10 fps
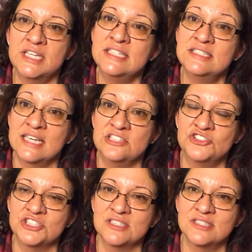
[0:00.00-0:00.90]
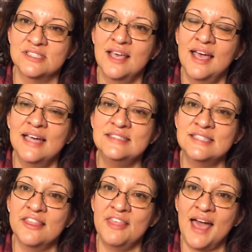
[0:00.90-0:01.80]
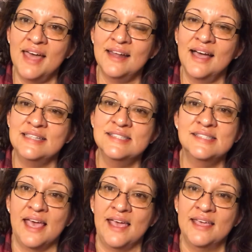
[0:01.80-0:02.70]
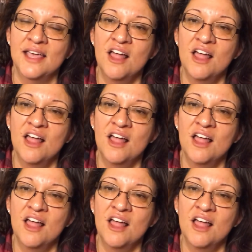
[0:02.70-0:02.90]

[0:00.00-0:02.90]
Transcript: intentions, and to that I say,